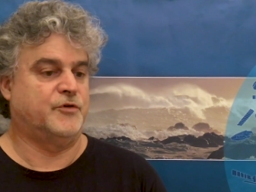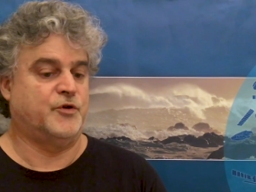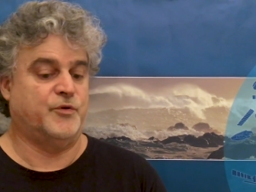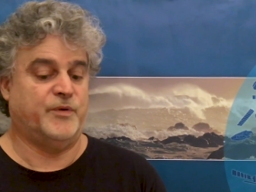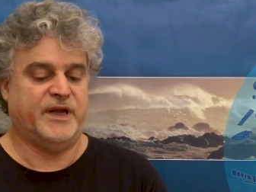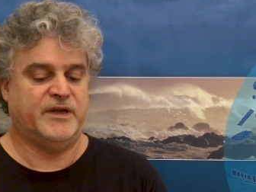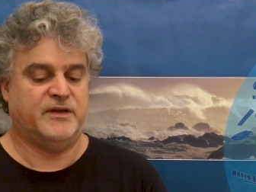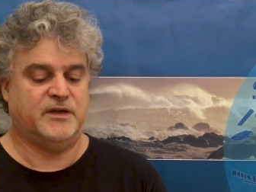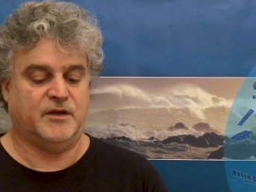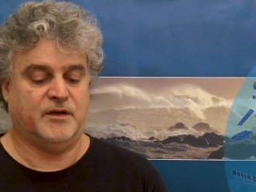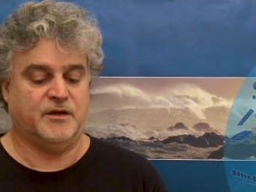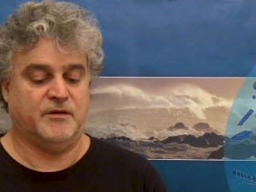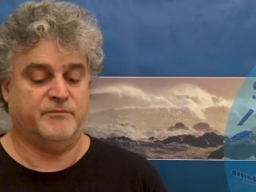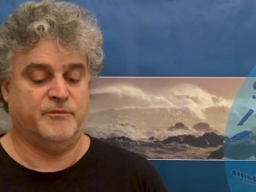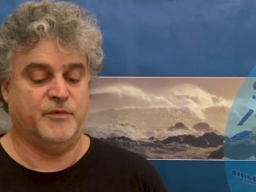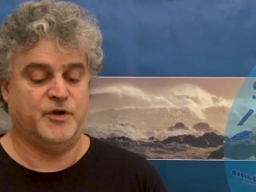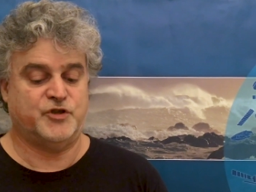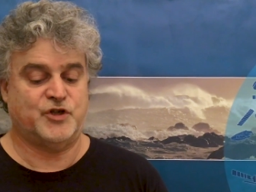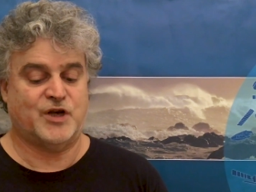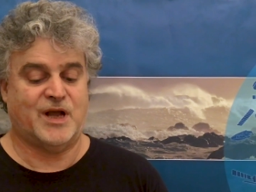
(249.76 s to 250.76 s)
creating a
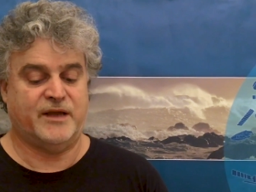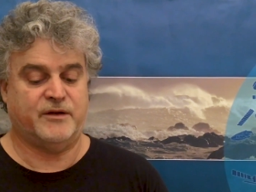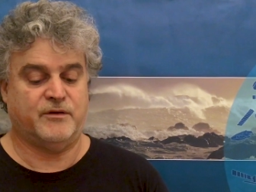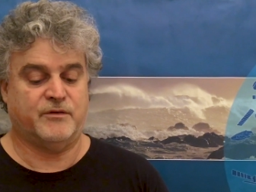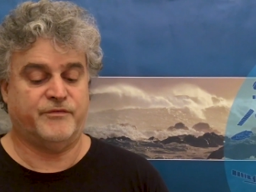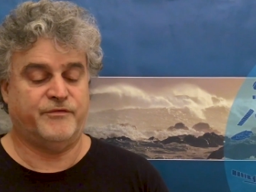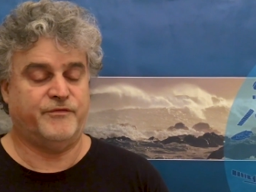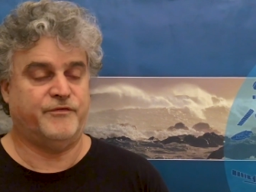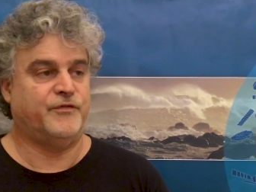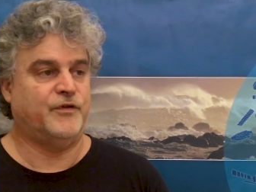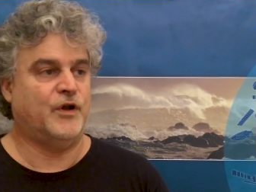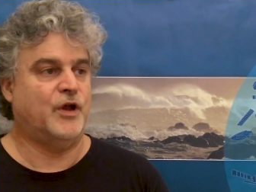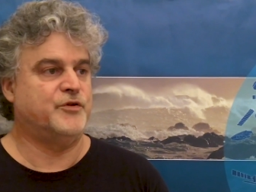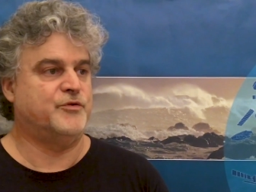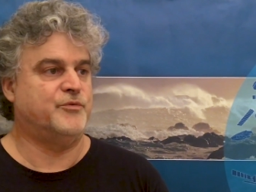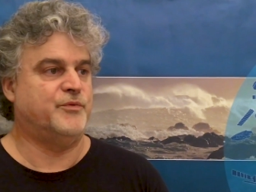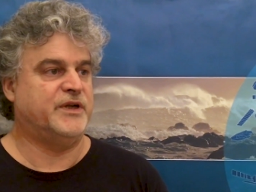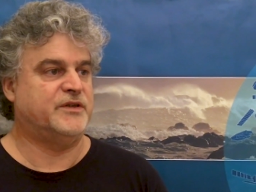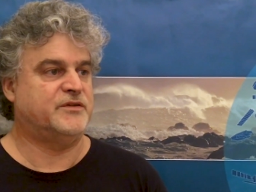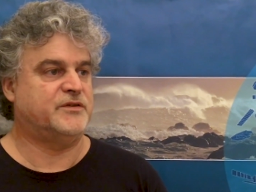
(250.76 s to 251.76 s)
much higher
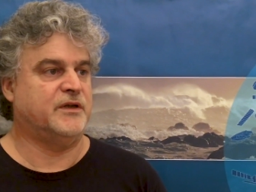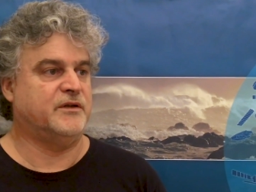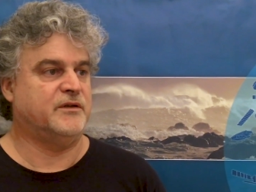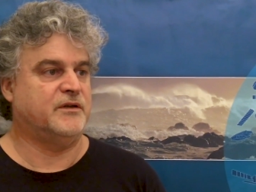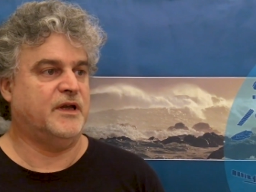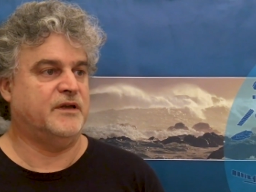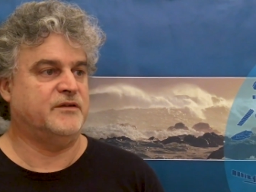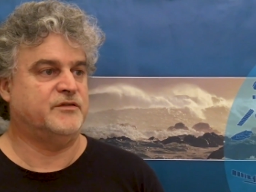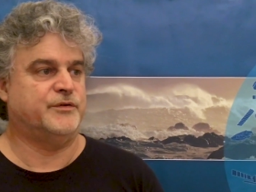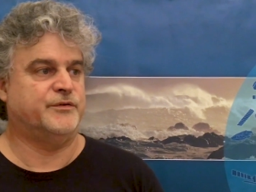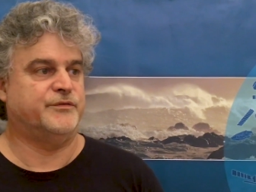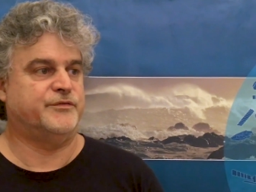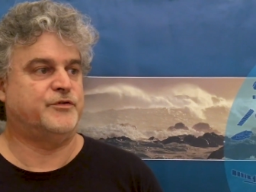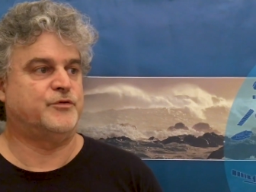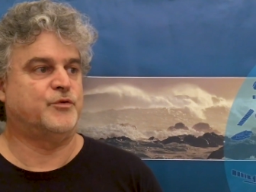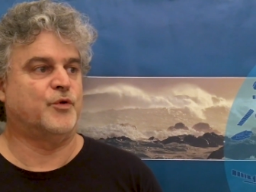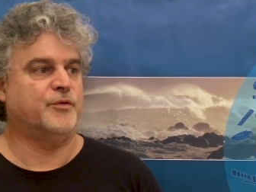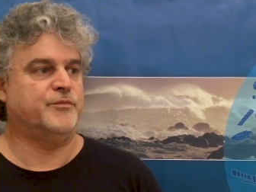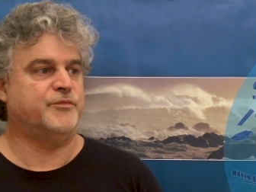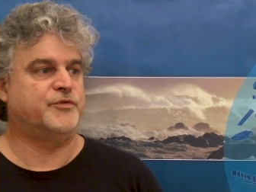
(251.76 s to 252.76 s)
flood risk in case of
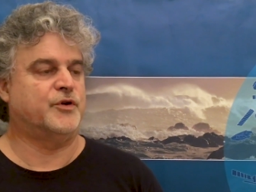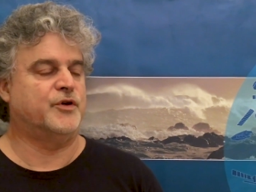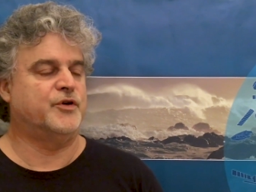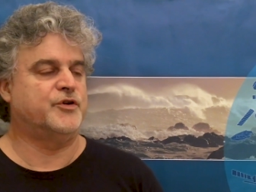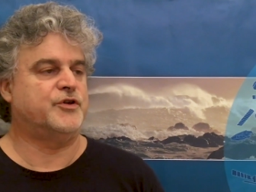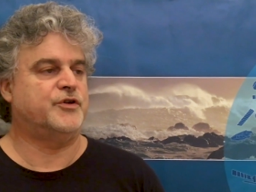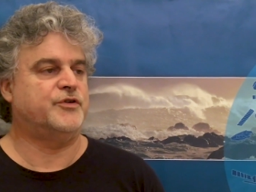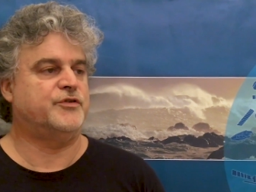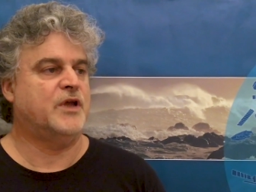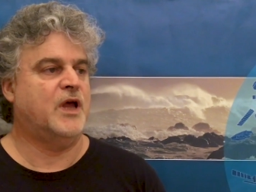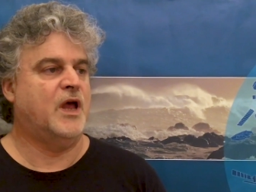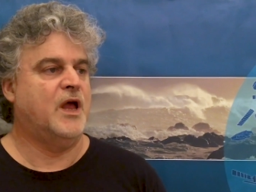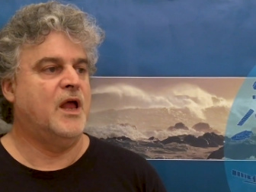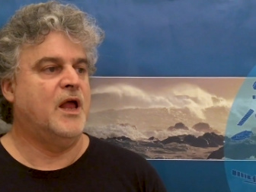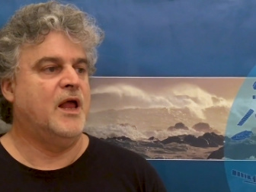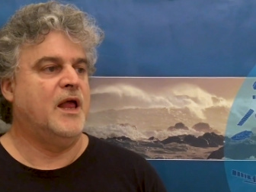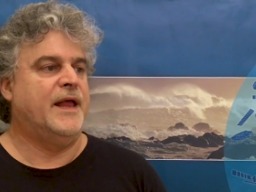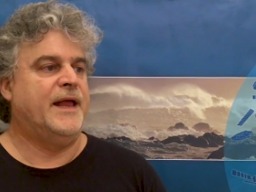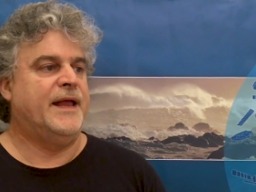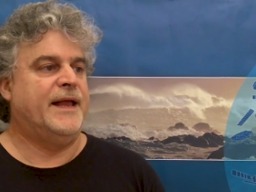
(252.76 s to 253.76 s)
storm surges
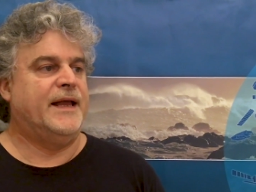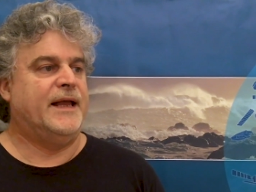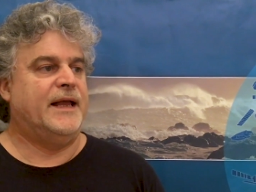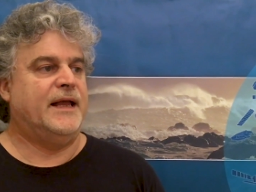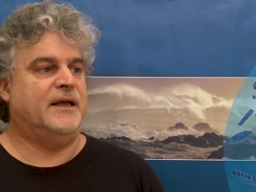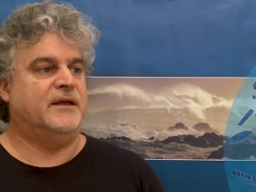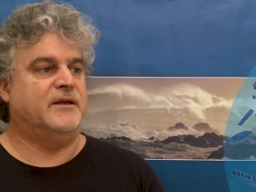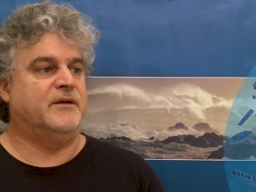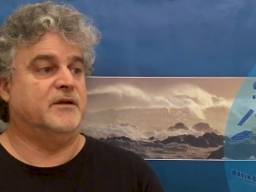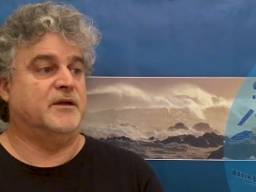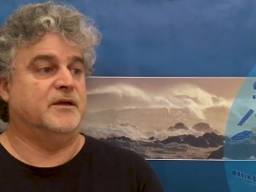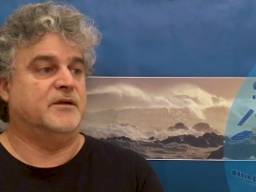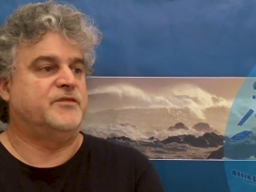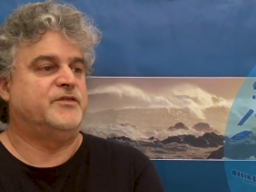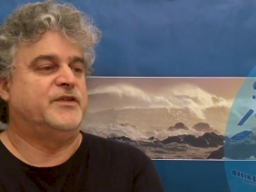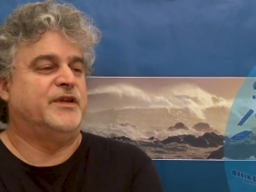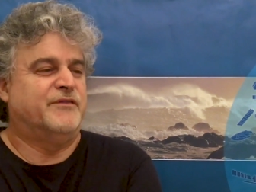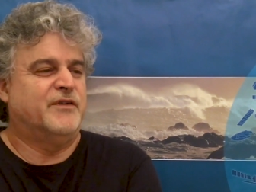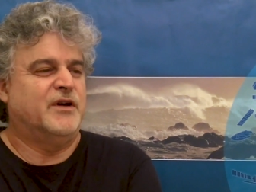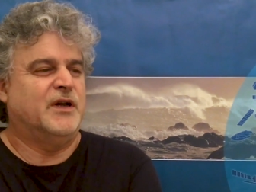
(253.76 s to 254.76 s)
and uh,
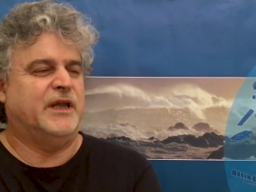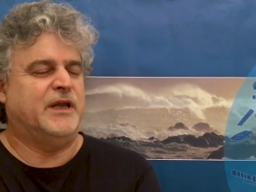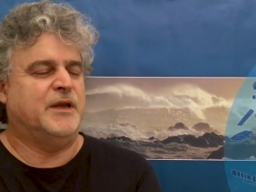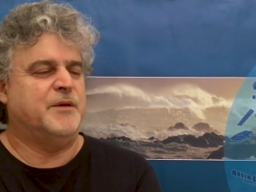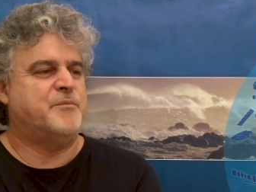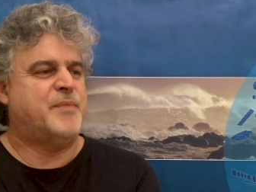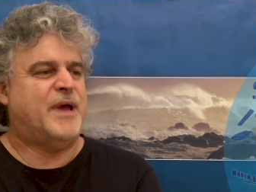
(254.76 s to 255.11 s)
severely